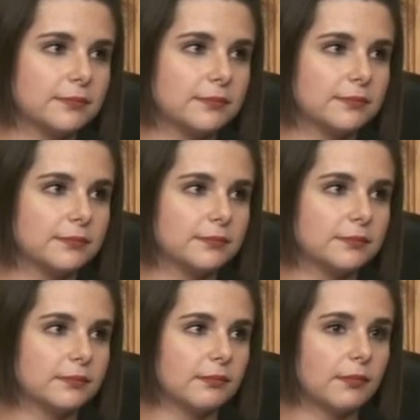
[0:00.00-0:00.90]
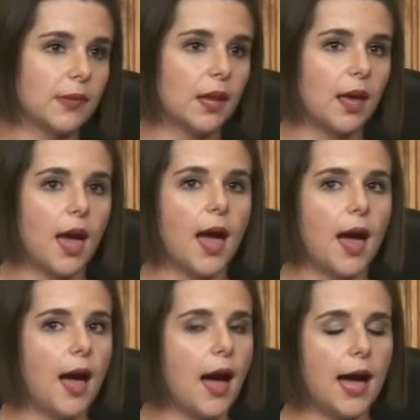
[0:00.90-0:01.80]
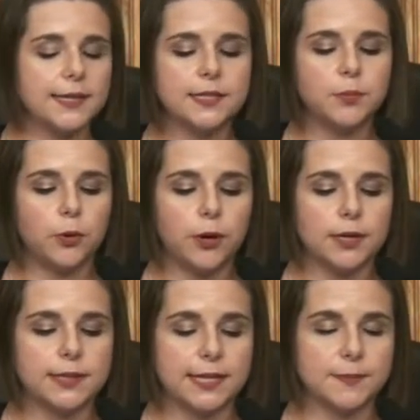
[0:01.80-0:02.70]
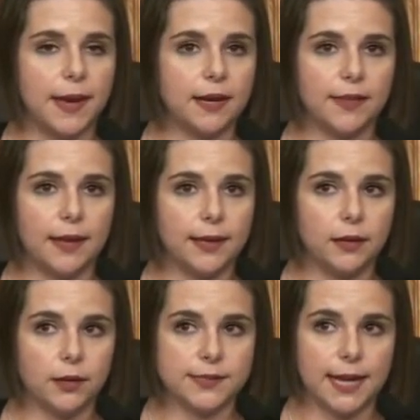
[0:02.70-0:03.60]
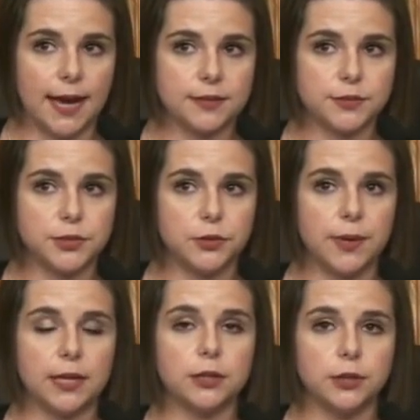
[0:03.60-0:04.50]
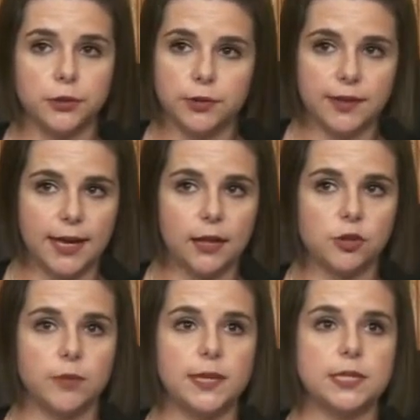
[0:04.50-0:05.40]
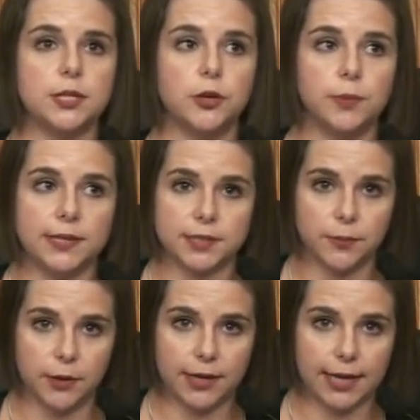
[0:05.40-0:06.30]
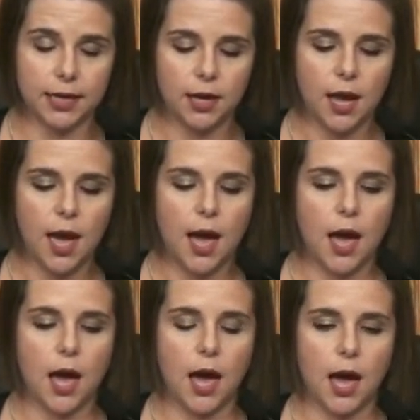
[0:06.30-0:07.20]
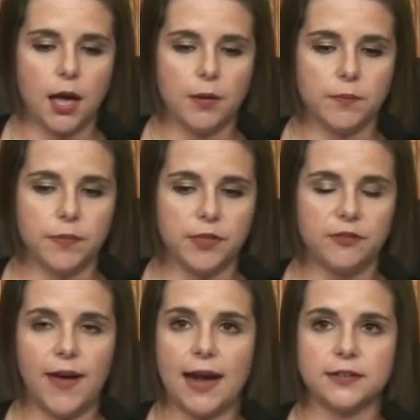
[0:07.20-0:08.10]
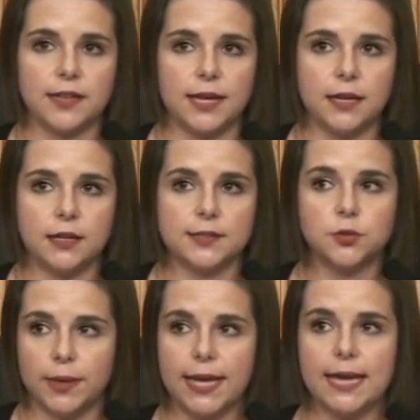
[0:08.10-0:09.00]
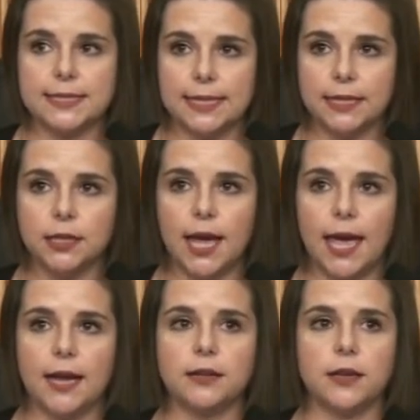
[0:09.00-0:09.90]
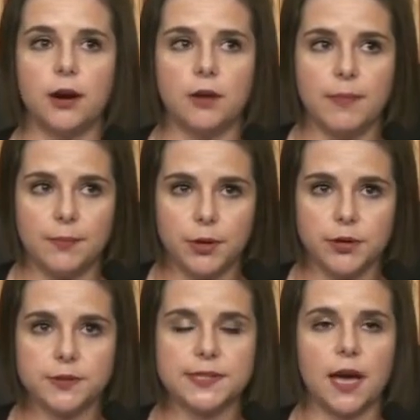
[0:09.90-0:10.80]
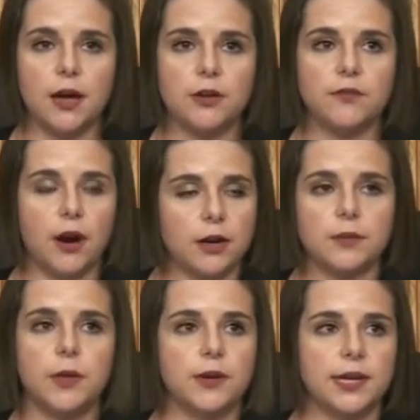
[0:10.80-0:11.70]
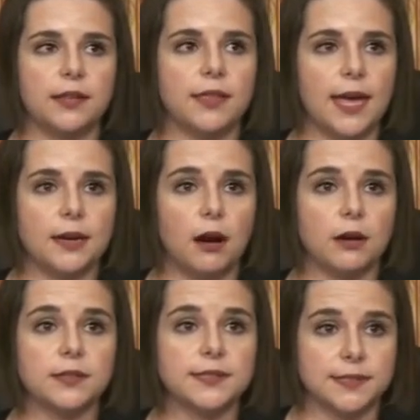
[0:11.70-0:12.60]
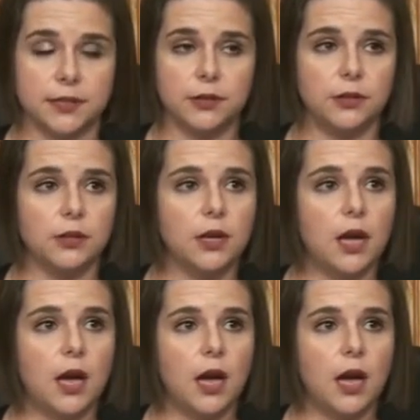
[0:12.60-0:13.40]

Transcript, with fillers: rights. I support expanding the Elliott-Larsen Act to include the LGBTQ plus community. Mm-hmm. Um, the fact that it is 2018 and there are members of our community that are still